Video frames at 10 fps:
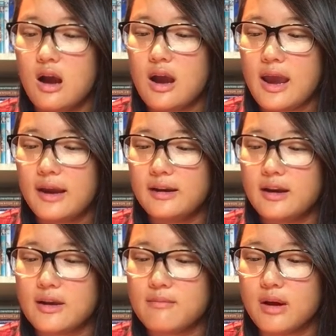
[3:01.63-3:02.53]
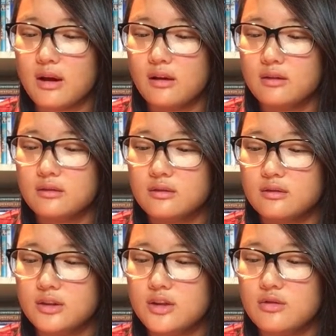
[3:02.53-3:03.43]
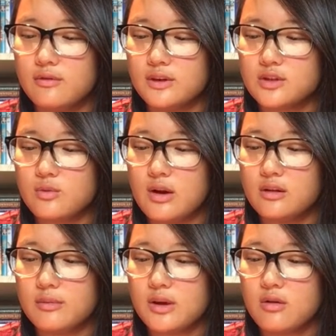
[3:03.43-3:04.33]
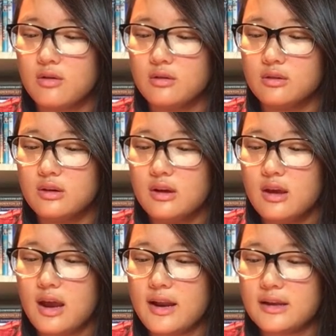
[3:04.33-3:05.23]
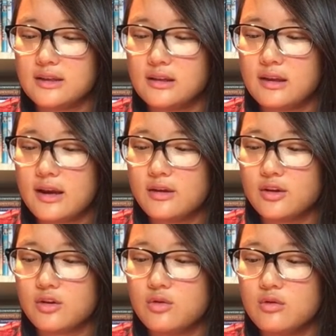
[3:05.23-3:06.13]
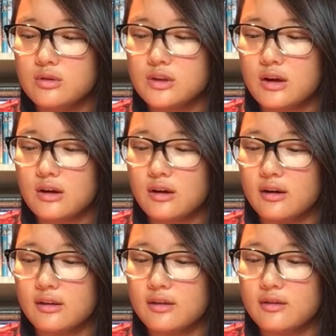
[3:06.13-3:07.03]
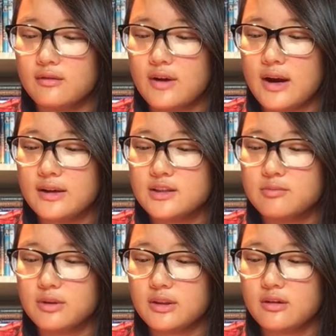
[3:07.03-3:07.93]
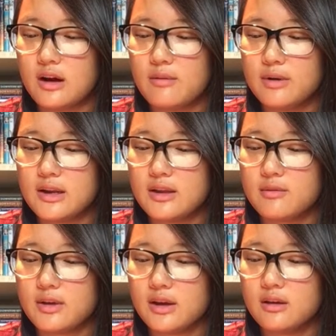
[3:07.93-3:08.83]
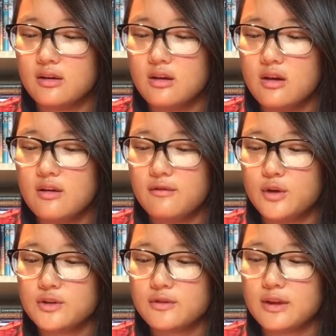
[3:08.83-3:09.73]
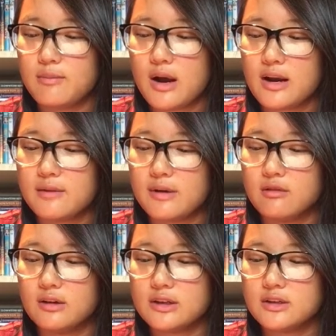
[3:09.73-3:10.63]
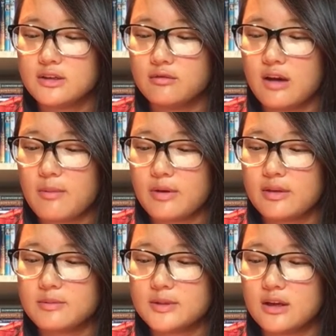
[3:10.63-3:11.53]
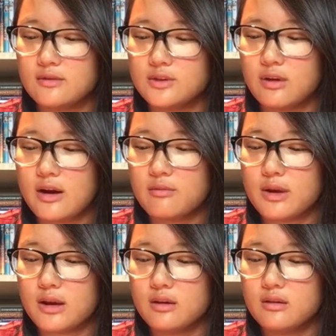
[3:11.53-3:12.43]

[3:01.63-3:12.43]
I had a nightmare. The universe swallowed me whole, and as I lay on the cool, dark earth, vines split the ground beneath me, forcefully binding my wrists and wrapping themselves around me.